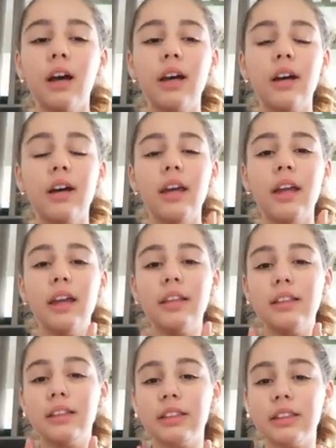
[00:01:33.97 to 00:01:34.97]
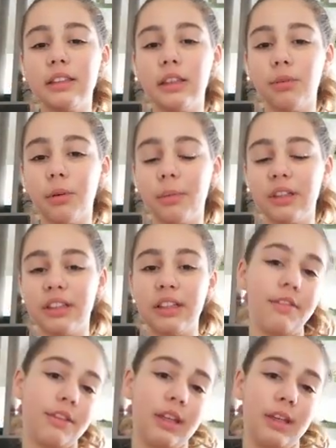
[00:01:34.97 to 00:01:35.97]
The woman
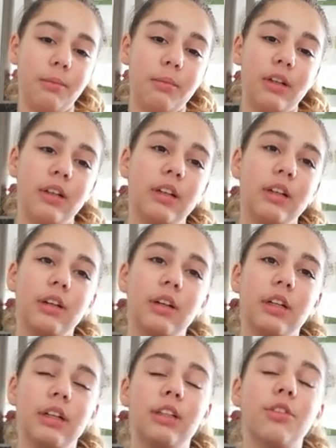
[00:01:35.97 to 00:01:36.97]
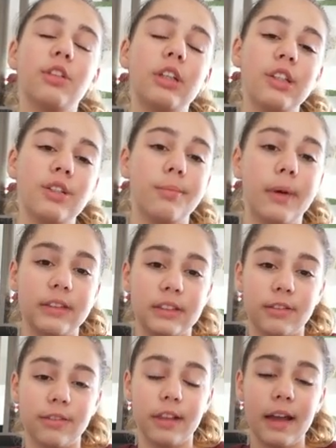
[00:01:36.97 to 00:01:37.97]
gave him an orange
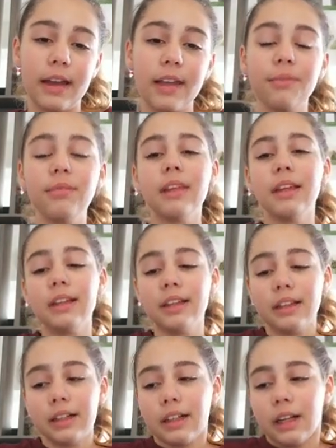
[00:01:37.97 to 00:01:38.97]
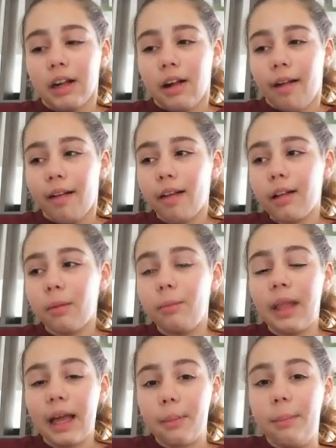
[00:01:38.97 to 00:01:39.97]
butterfly, a
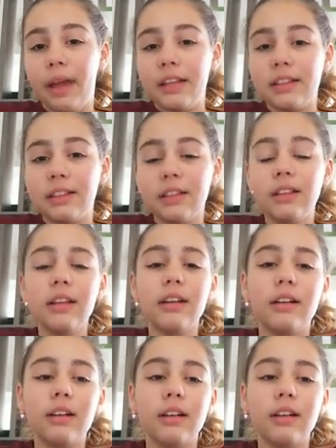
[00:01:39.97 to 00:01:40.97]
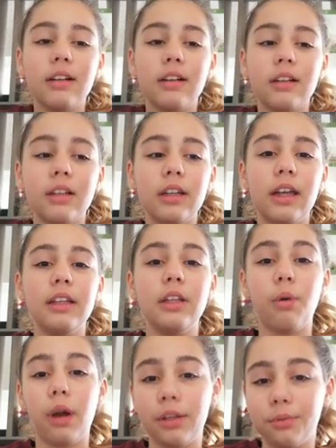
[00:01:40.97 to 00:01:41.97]
black beetle,
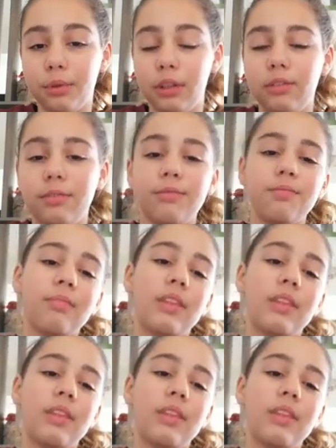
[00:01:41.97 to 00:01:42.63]
and a white wolf.